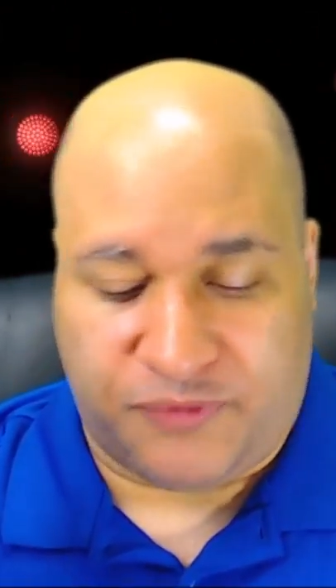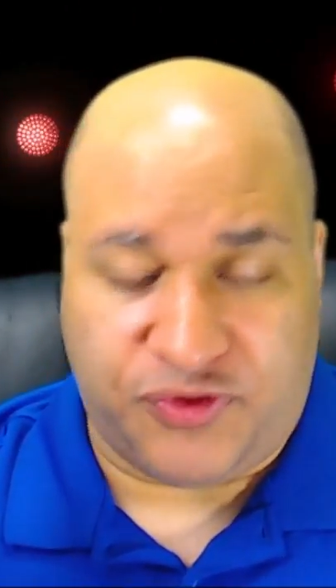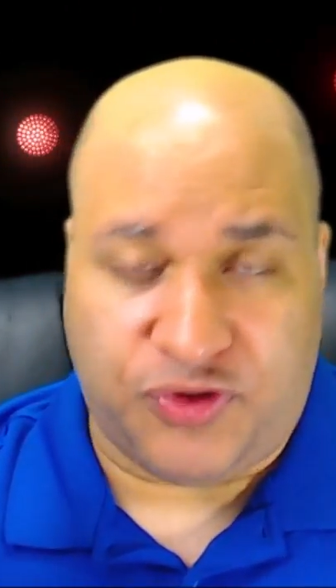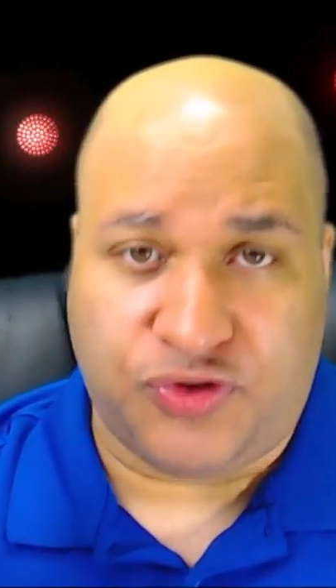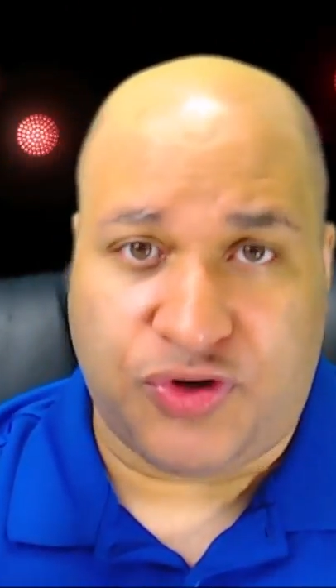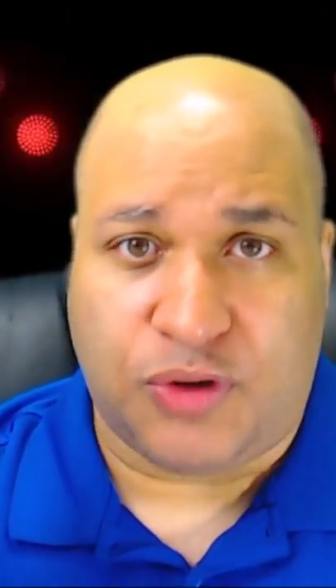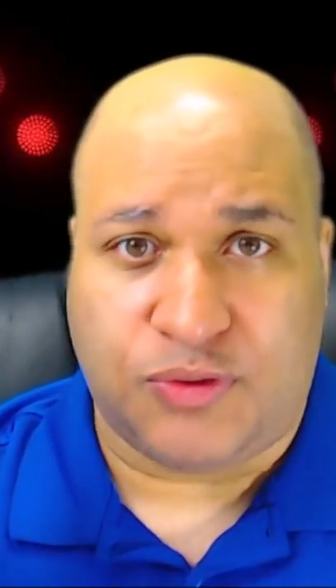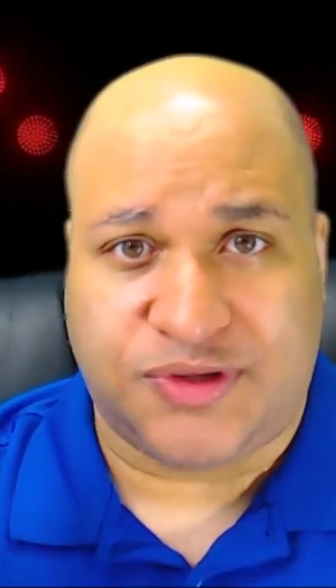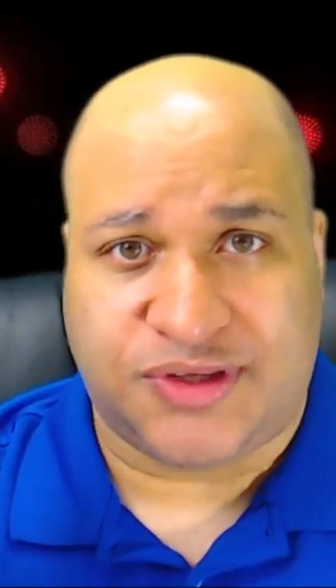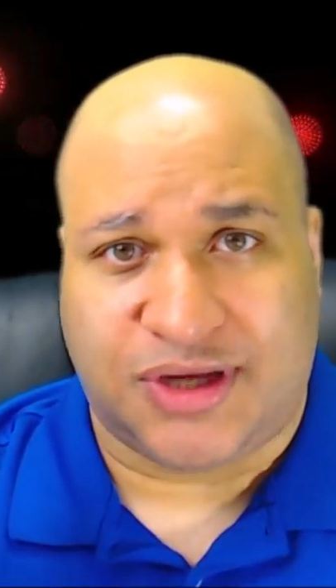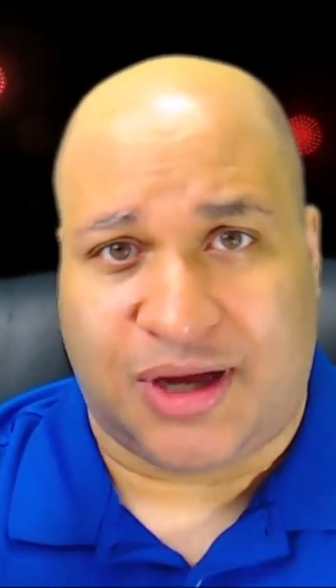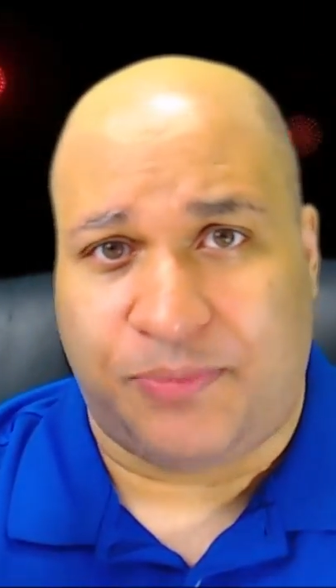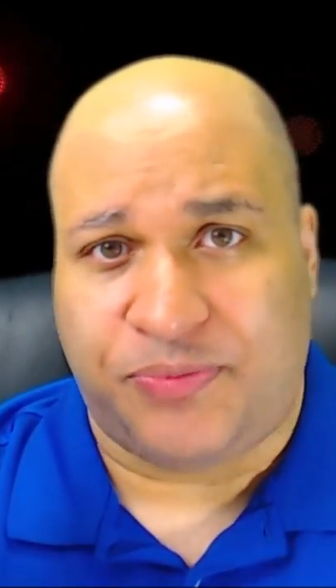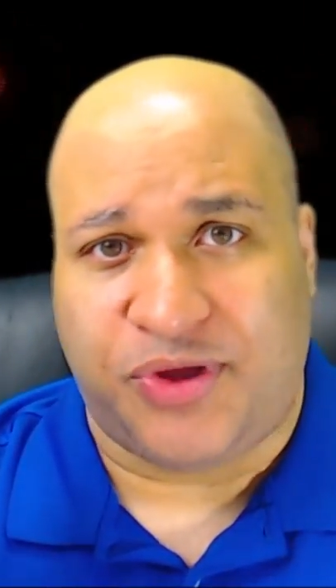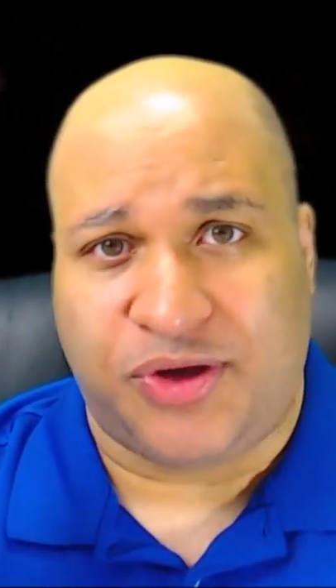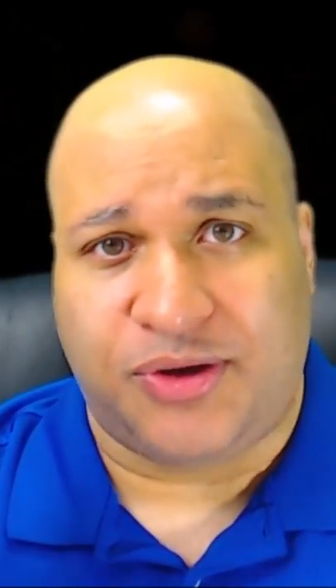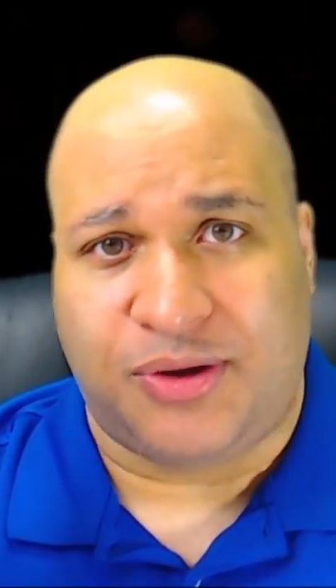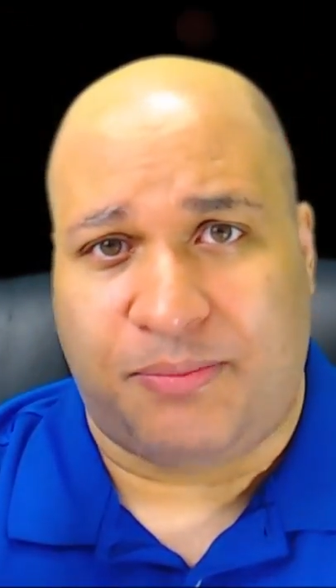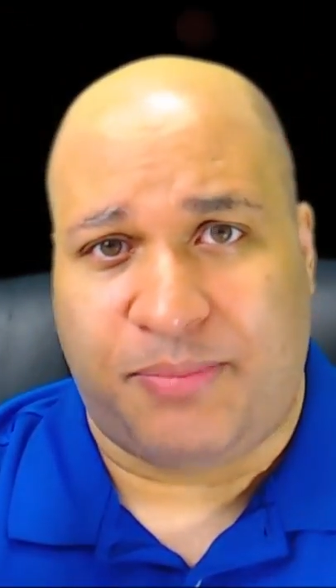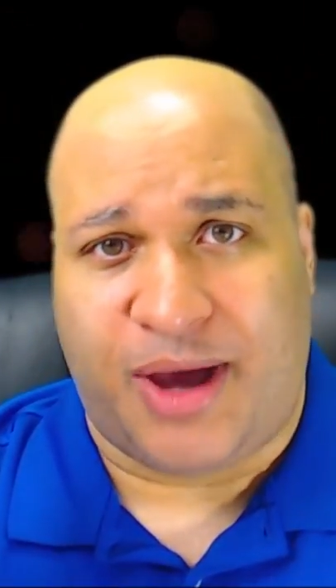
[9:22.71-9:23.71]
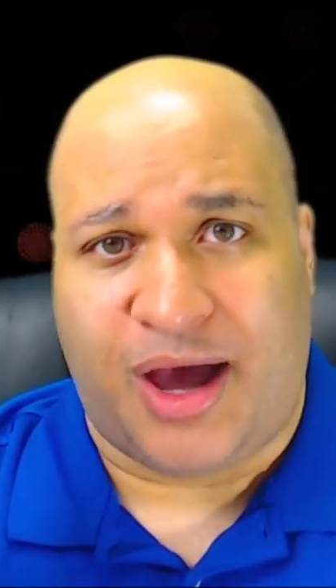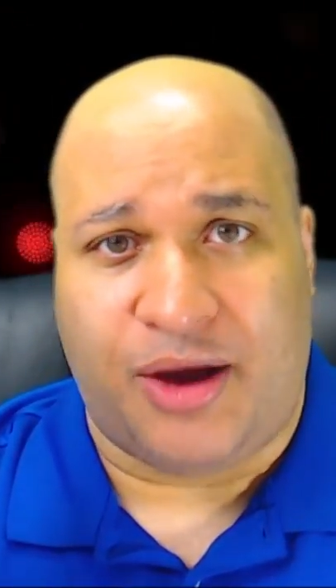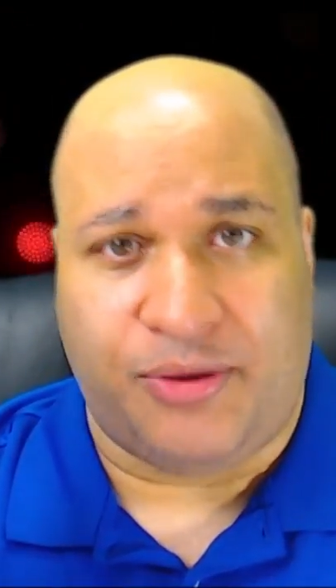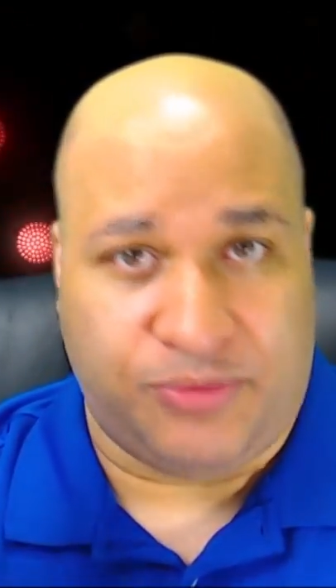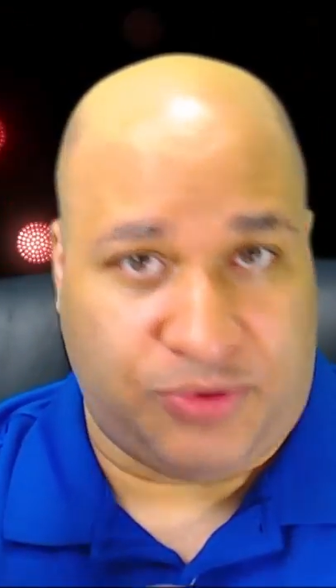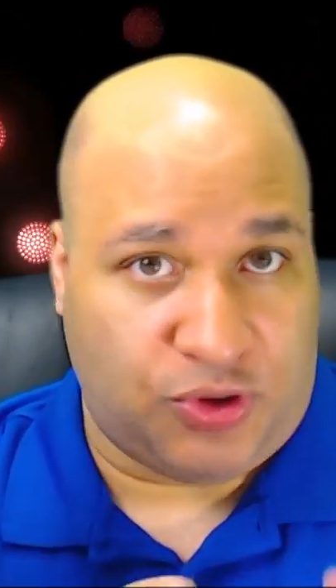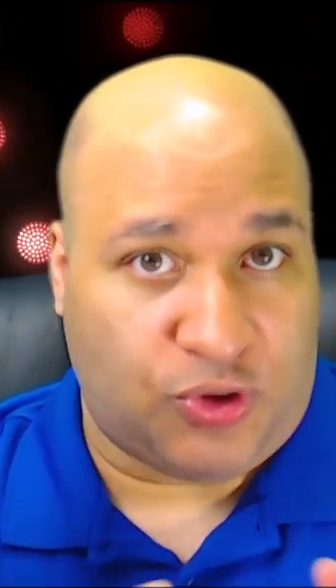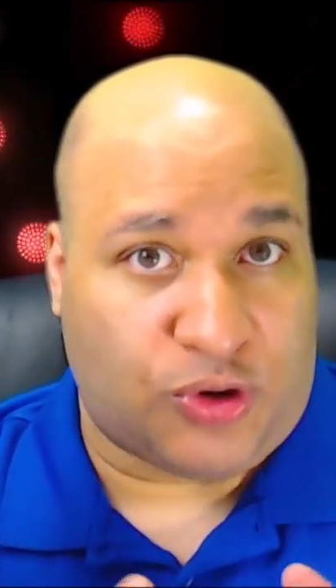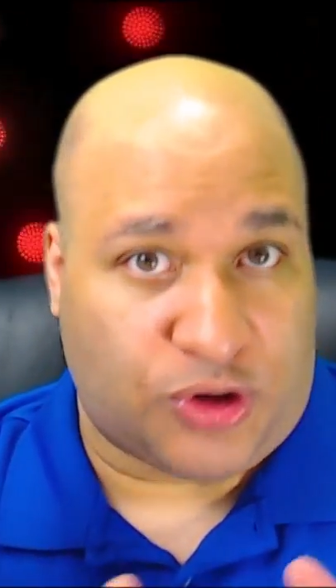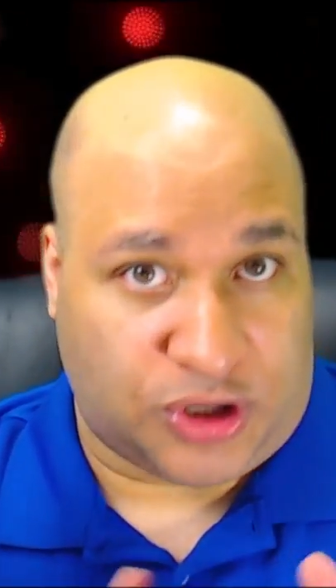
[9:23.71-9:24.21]
If you know something
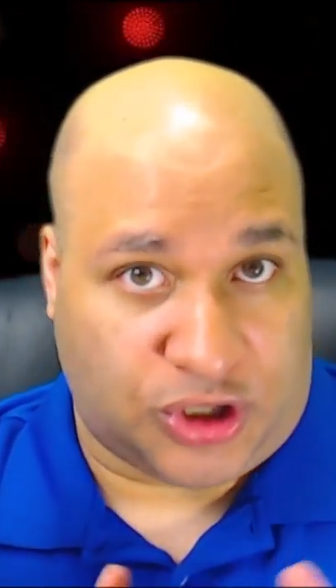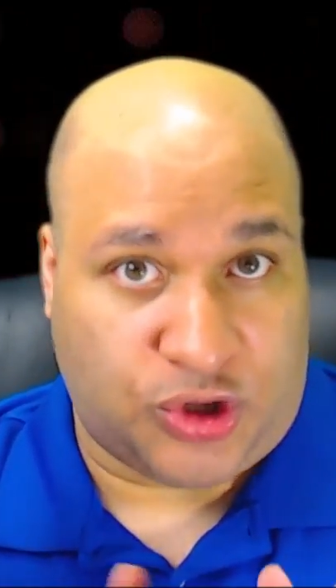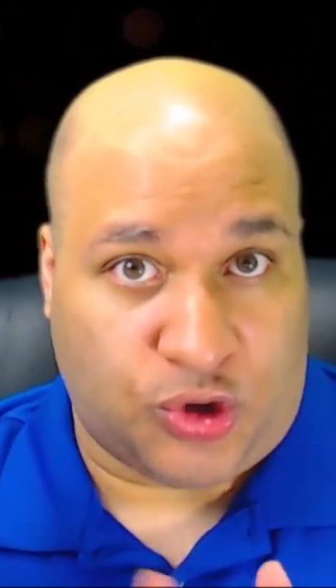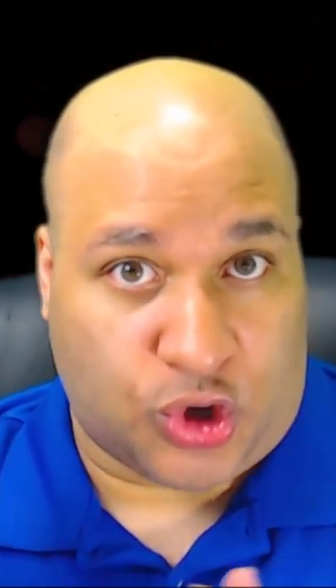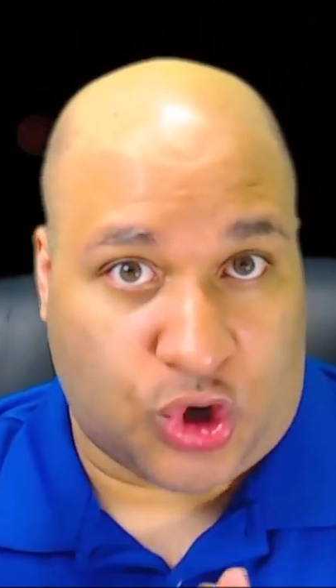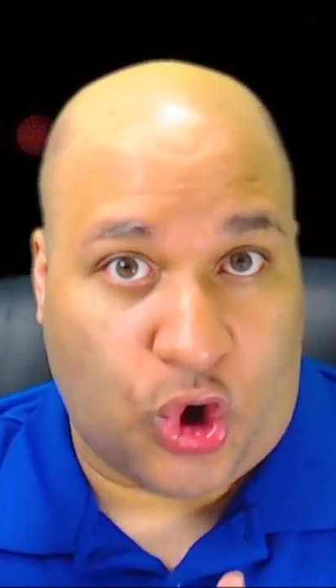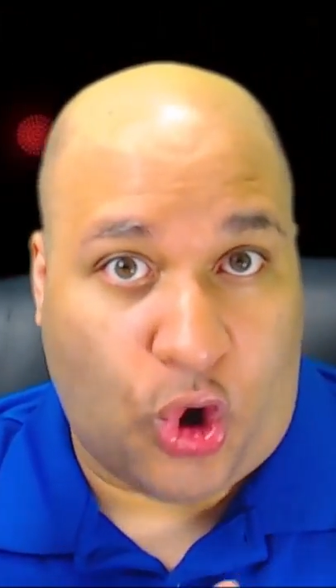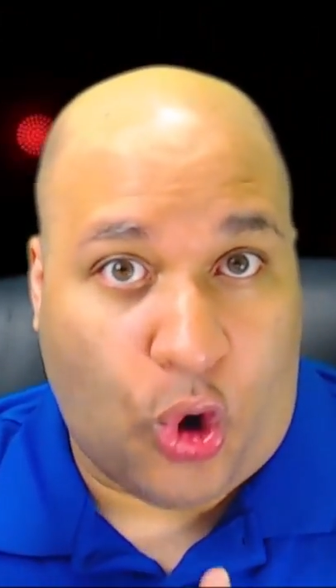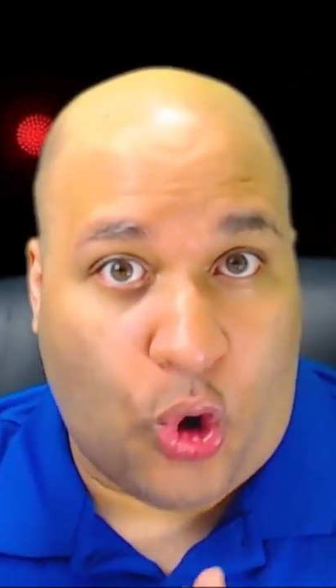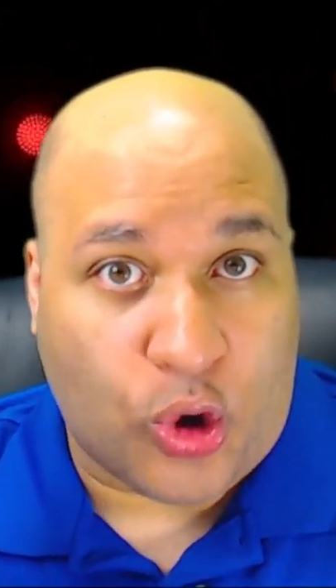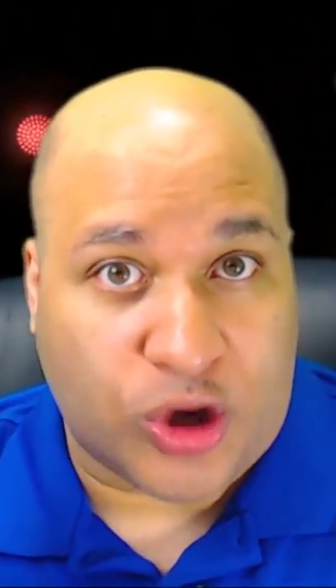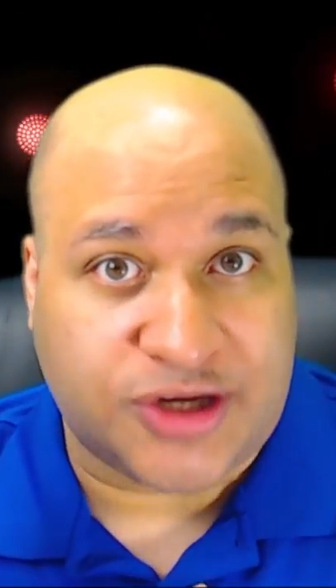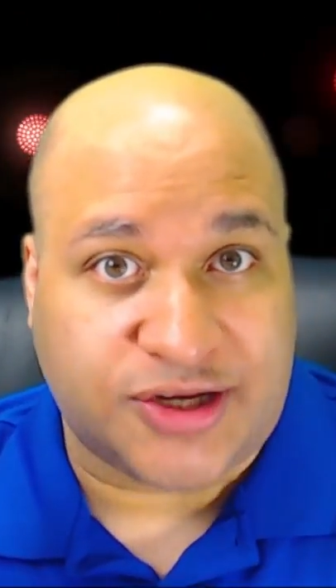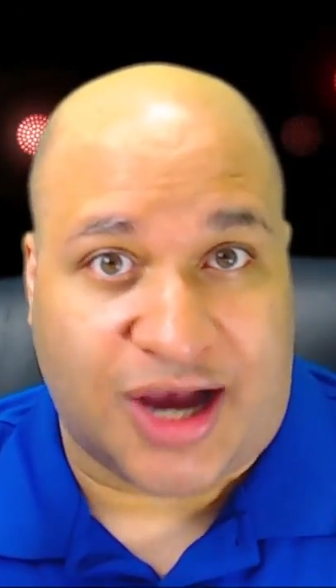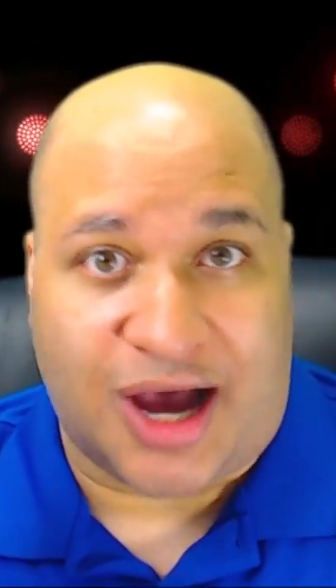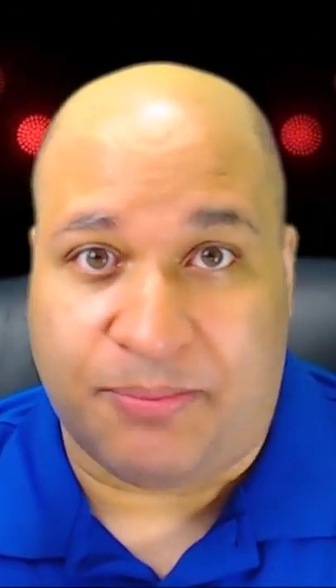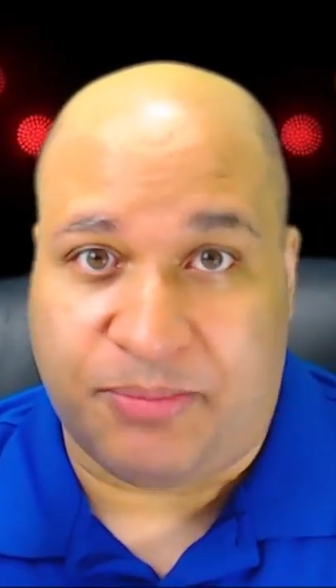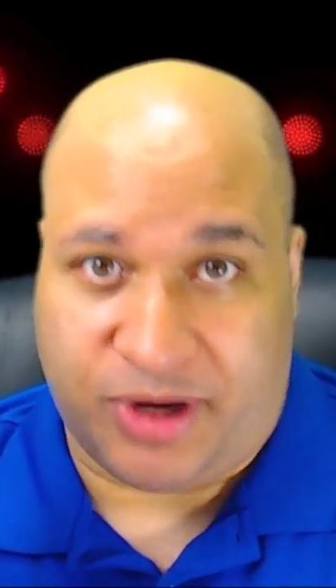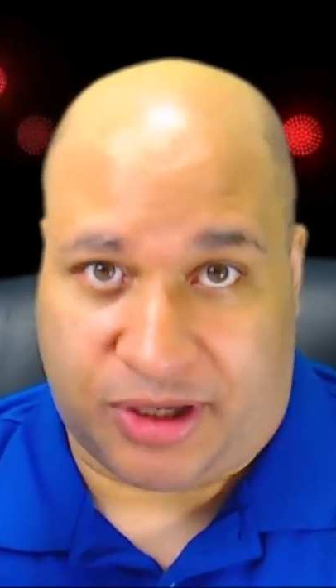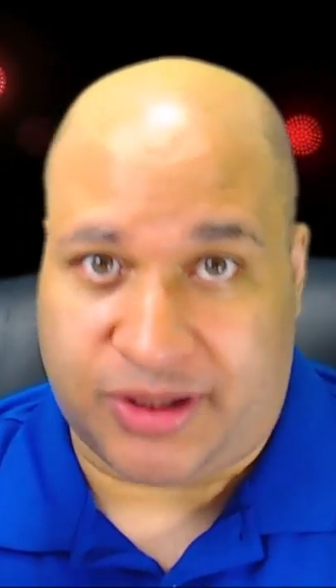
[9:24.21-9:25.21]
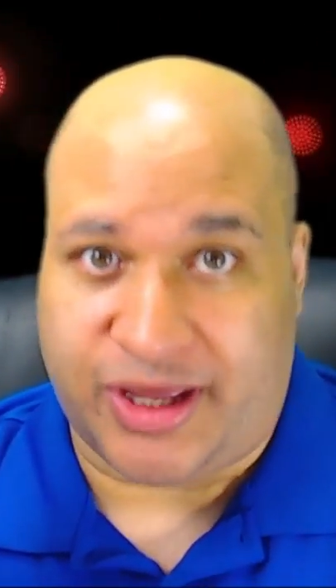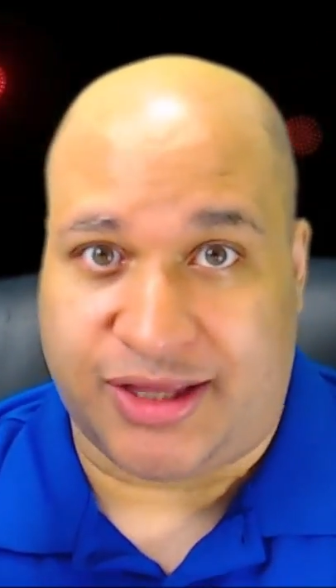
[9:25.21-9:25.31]
about your core topic,